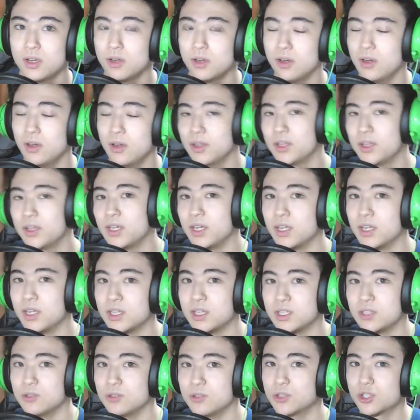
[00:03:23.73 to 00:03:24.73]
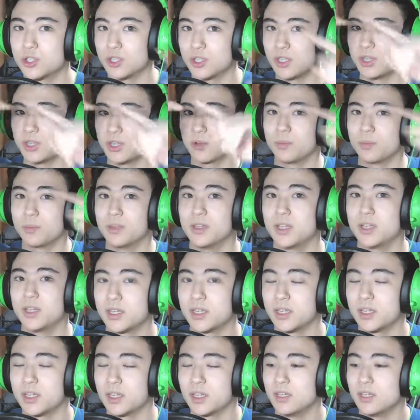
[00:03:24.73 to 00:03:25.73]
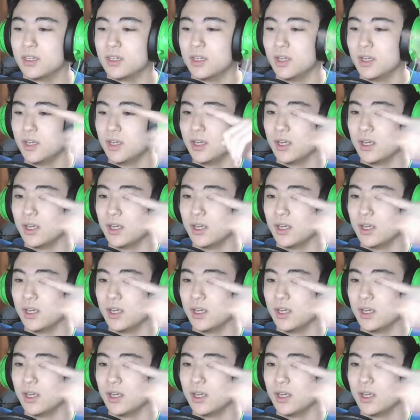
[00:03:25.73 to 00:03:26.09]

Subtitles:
On the gates, usually there will be like a